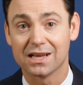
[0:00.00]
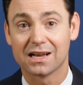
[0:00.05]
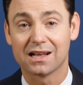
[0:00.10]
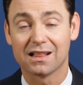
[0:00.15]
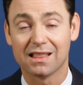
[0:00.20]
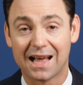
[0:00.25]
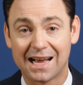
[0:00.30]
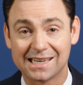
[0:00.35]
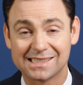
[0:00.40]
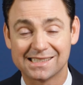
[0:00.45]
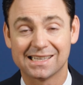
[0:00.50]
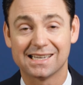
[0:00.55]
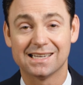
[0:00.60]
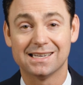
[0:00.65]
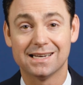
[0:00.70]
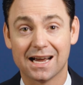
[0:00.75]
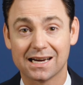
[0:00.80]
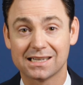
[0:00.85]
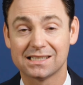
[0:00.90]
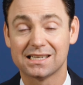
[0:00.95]
the classic
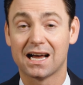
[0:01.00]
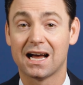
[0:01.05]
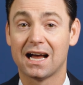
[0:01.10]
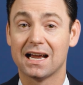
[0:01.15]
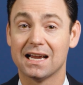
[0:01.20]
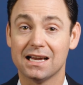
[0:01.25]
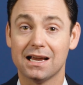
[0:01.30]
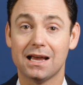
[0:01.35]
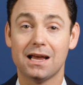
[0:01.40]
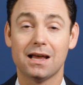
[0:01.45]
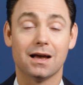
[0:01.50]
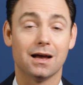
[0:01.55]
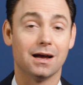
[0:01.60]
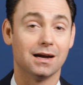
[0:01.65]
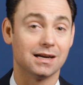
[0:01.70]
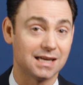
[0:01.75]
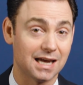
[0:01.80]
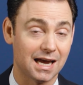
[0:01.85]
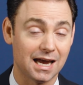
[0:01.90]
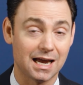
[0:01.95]
necktie uh,
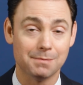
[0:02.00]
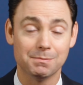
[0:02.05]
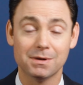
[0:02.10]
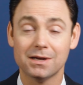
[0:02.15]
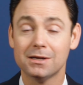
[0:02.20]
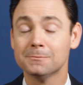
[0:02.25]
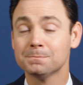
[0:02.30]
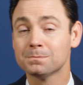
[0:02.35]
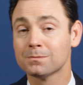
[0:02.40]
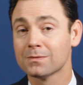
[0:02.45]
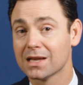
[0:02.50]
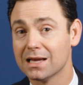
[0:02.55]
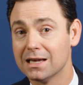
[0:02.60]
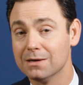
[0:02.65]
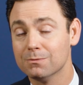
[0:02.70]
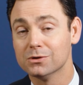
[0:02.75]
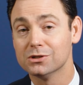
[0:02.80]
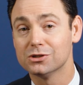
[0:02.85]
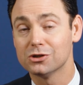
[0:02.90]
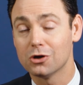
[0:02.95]
came,
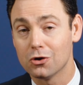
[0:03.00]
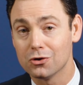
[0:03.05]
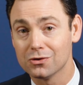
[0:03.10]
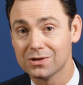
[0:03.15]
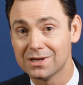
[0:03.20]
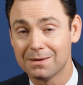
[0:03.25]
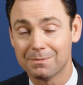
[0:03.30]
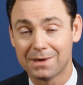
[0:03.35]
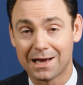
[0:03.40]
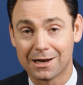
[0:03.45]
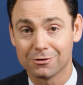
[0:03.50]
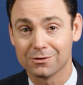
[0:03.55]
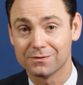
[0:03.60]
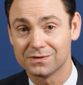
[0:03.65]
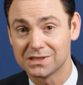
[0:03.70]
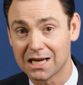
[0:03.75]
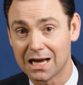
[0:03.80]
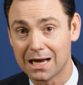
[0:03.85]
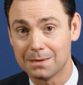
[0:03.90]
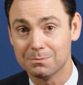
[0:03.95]
it was only a matter
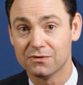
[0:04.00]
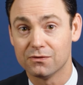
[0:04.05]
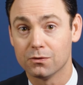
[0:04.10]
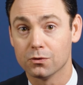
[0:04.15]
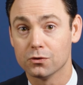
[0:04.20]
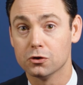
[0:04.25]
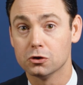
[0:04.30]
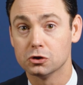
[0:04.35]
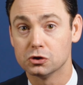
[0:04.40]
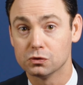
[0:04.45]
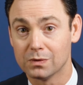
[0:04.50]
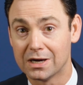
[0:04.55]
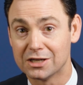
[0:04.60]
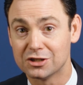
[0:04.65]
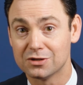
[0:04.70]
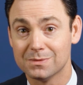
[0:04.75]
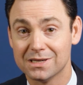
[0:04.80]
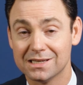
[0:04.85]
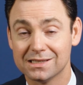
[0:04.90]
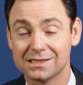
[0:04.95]
of time before those
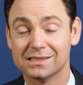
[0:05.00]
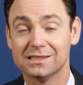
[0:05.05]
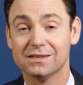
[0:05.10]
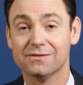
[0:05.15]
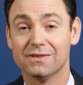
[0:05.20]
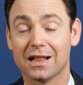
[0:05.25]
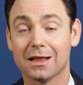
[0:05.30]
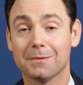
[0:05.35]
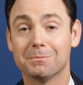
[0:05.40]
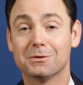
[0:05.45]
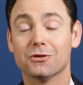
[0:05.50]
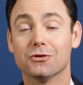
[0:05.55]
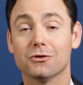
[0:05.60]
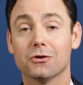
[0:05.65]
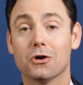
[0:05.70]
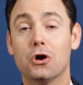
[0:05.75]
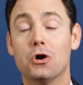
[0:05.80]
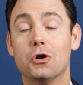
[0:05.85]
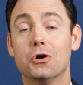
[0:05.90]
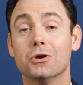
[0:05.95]
regiments developed
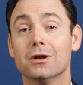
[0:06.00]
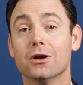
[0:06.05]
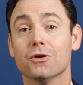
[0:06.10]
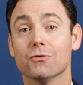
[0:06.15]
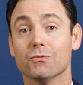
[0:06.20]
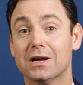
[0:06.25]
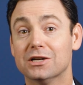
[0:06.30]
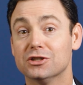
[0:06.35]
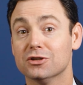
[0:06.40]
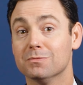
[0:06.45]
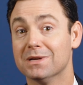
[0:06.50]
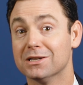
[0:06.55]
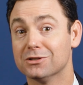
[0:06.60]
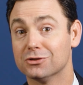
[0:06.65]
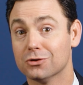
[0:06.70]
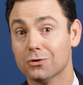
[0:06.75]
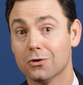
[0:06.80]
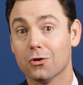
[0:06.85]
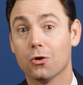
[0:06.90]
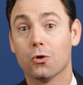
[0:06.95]
their own
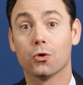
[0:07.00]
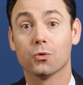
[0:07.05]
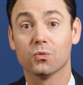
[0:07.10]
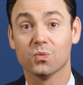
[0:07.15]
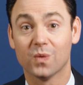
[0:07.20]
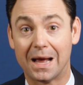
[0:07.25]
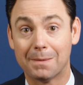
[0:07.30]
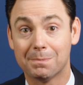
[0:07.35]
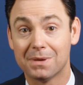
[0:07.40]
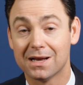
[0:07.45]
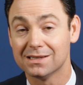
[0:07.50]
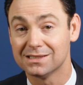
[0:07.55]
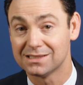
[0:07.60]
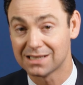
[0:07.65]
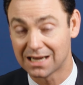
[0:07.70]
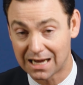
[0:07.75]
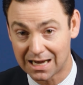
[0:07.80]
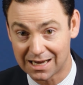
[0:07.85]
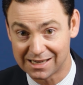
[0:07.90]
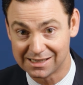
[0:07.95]
regimental or rep
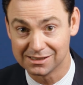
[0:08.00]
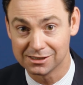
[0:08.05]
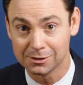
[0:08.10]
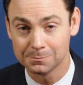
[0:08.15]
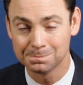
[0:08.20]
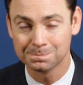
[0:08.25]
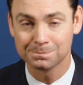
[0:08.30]
ties.